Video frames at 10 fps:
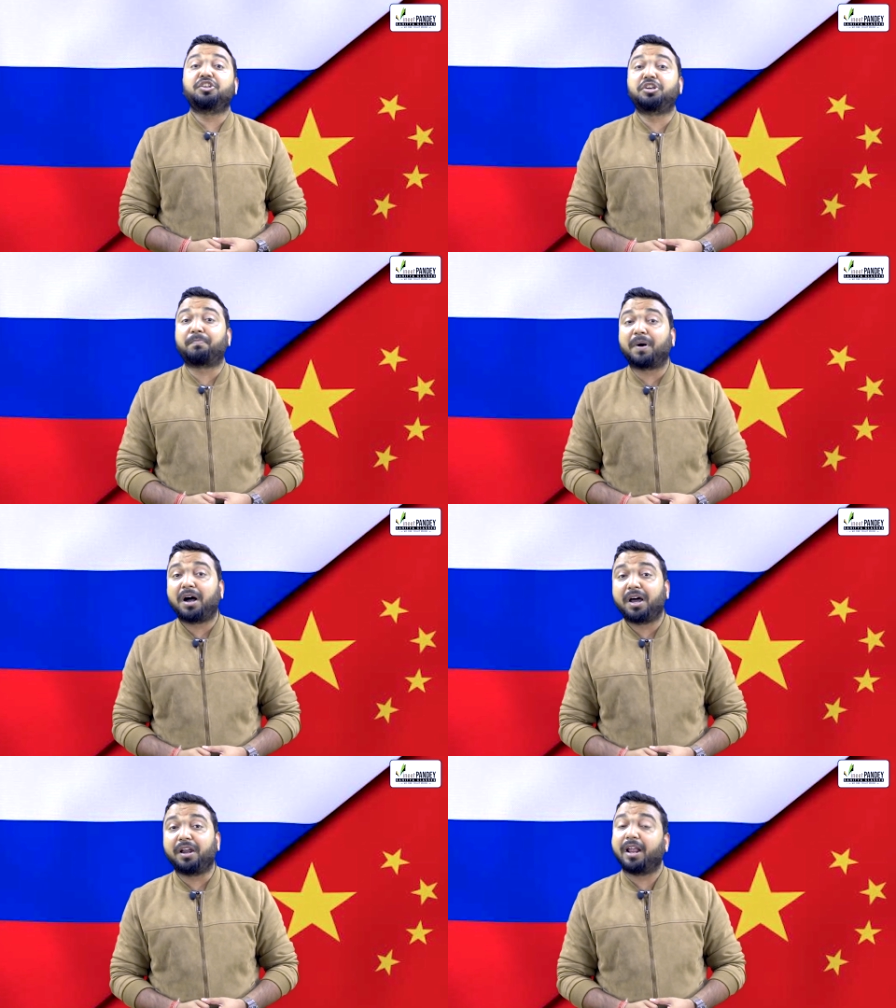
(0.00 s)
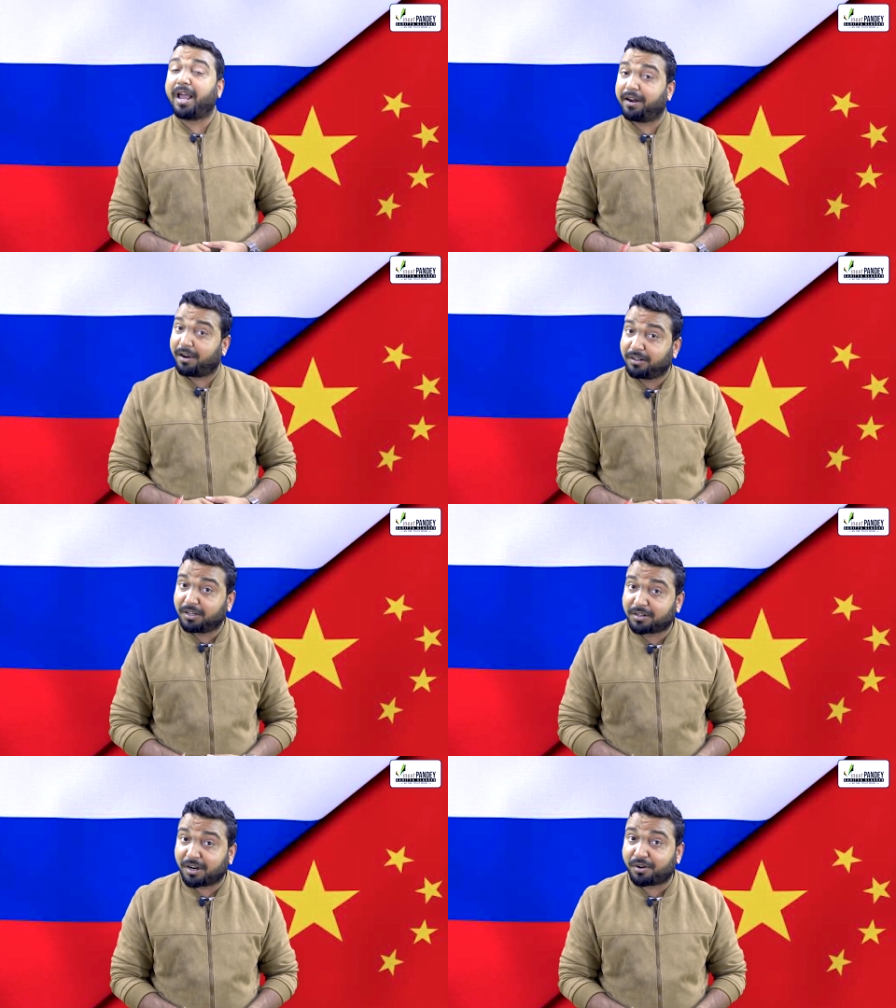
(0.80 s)
Japan and
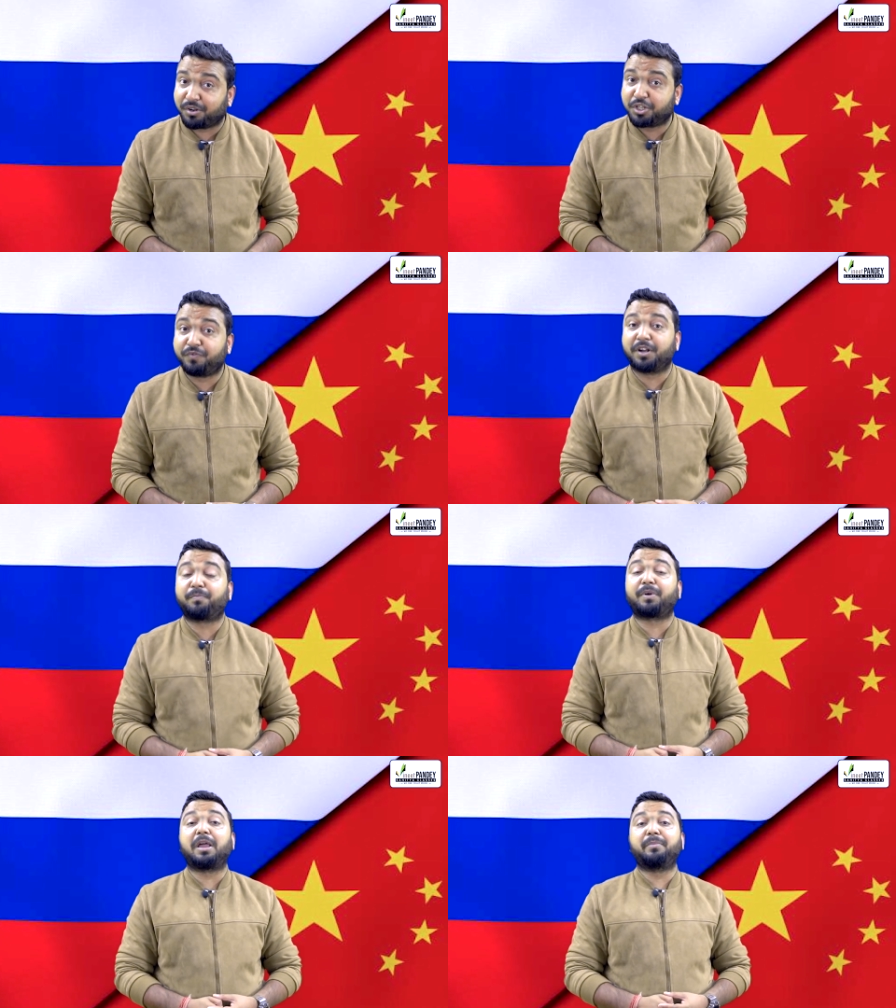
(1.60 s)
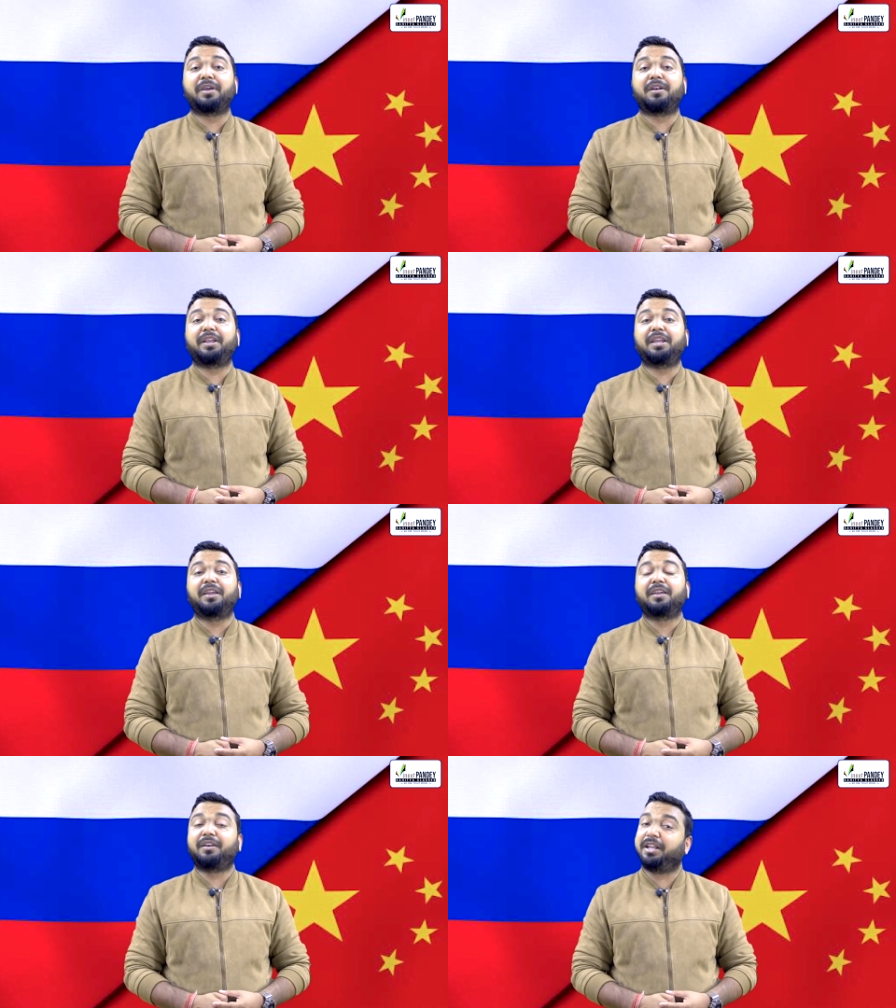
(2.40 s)
other countries where primarily
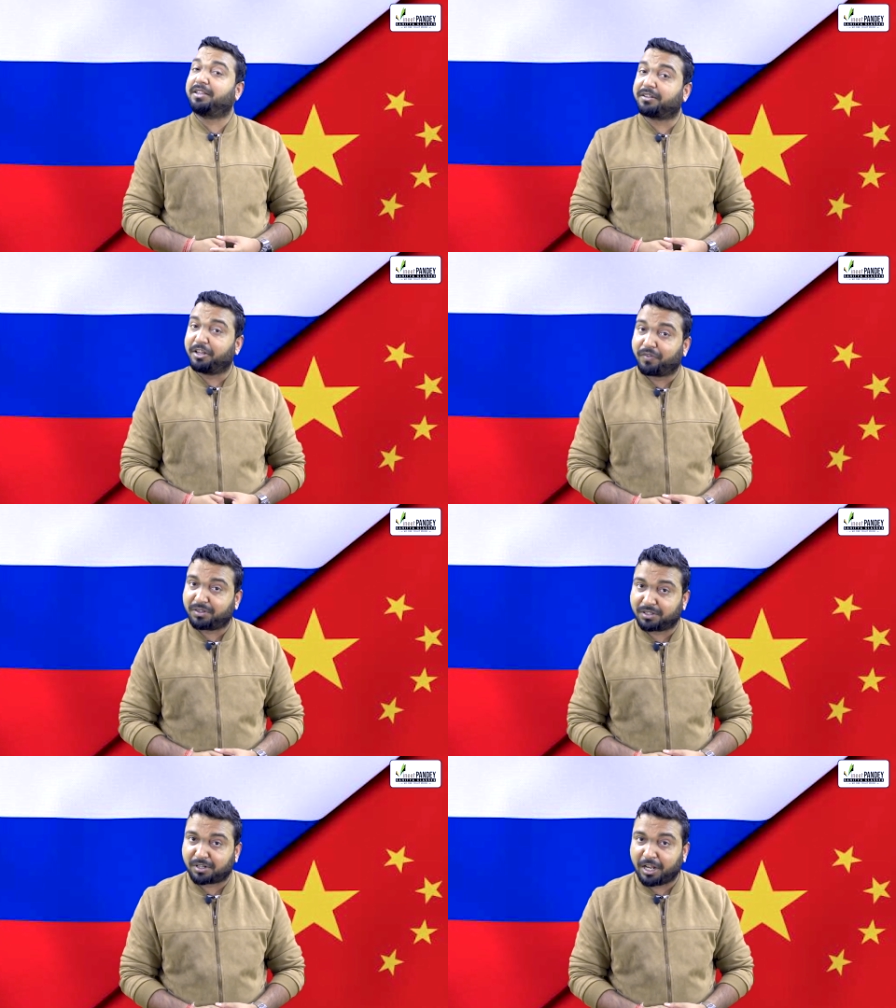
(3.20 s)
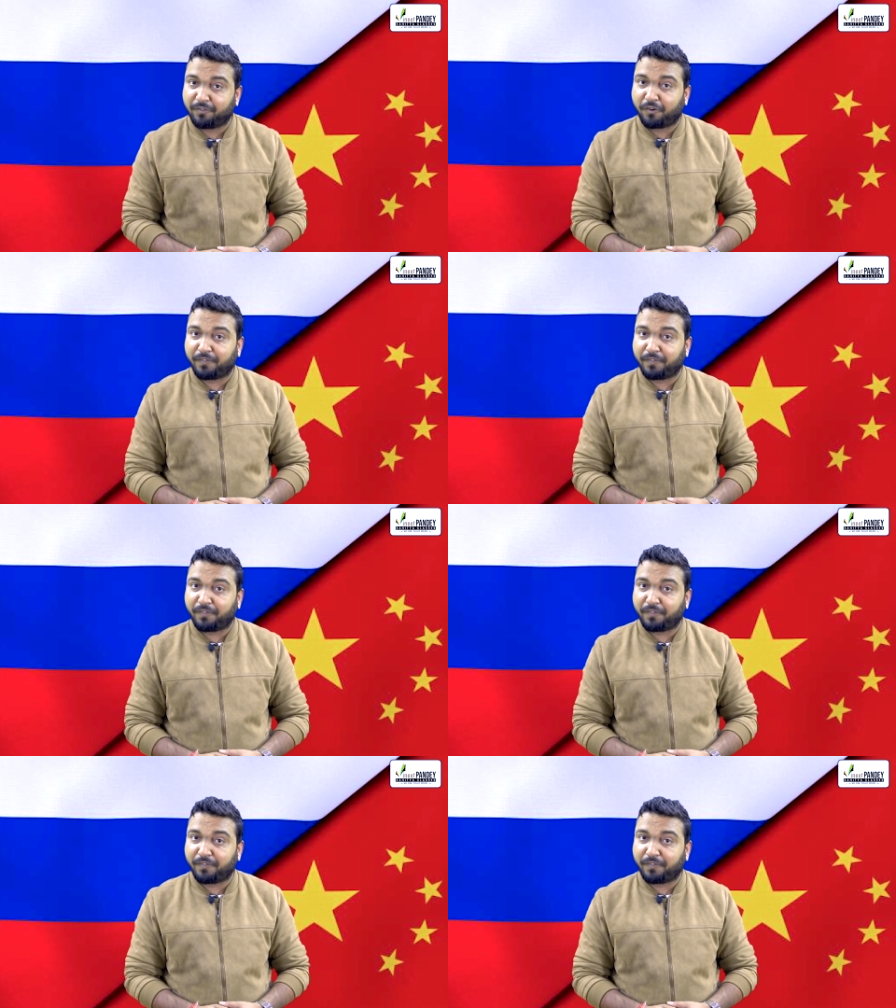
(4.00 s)
Neither they were the slave of